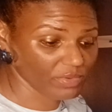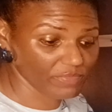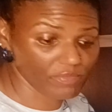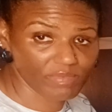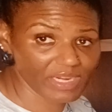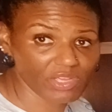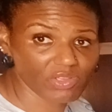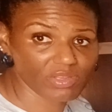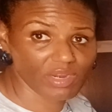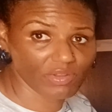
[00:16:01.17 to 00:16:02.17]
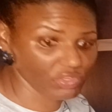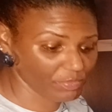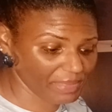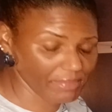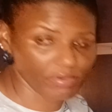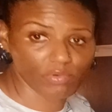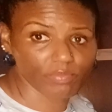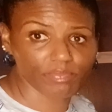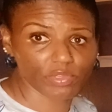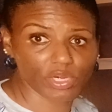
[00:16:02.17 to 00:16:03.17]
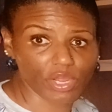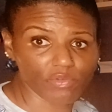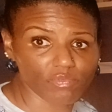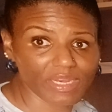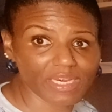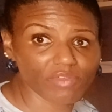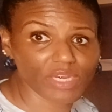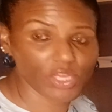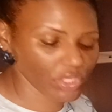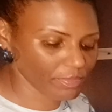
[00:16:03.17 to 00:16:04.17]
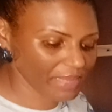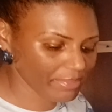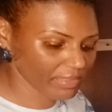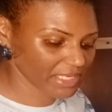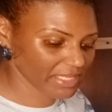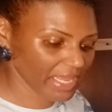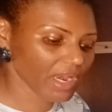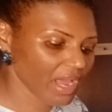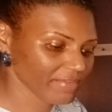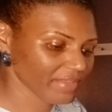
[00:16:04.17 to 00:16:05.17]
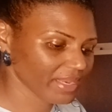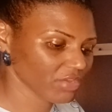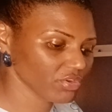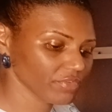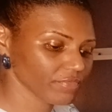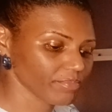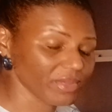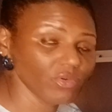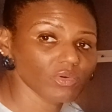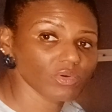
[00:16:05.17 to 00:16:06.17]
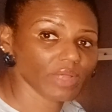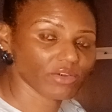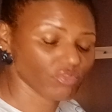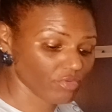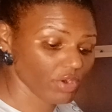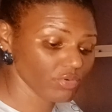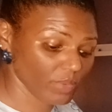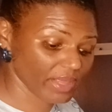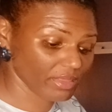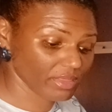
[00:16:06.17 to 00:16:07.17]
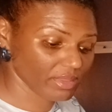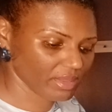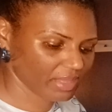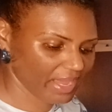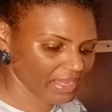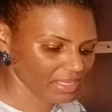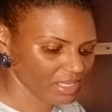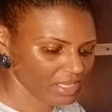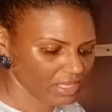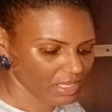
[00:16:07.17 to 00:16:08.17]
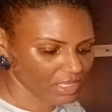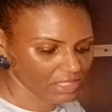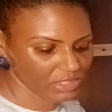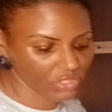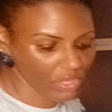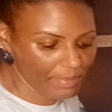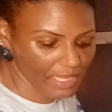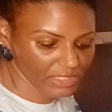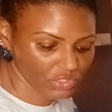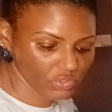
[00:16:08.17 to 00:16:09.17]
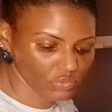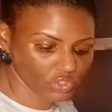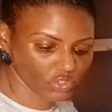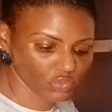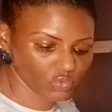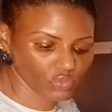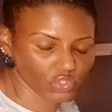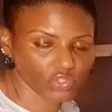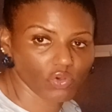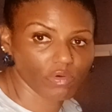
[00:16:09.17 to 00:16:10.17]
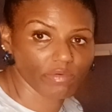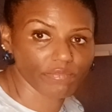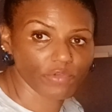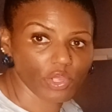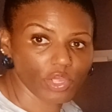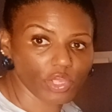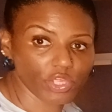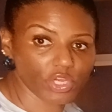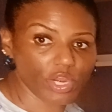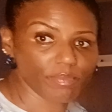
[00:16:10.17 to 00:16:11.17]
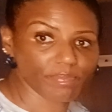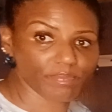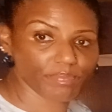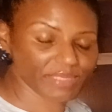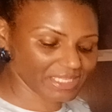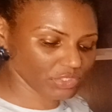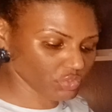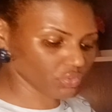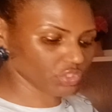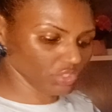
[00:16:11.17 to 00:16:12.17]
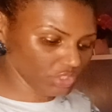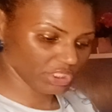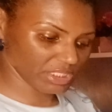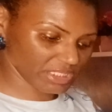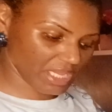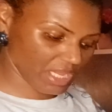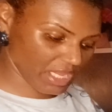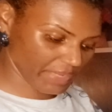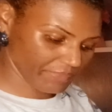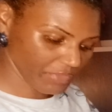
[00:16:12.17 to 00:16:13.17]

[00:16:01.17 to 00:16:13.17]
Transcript: with really good people you know really really good people in their life that they could have built and grown with okay this is not a person who's short of you know potential suitors here